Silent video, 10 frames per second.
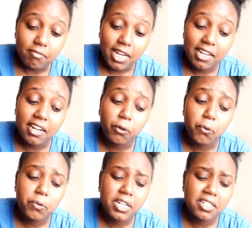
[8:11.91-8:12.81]
and I
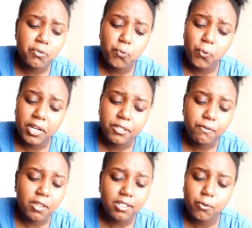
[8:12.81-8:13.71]
couldn't wait for
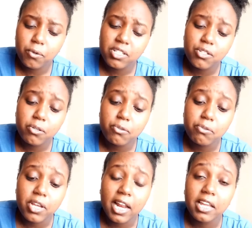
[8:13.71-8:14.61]
that question to
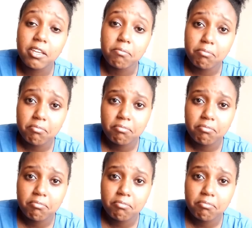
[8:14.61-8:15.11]
tell him,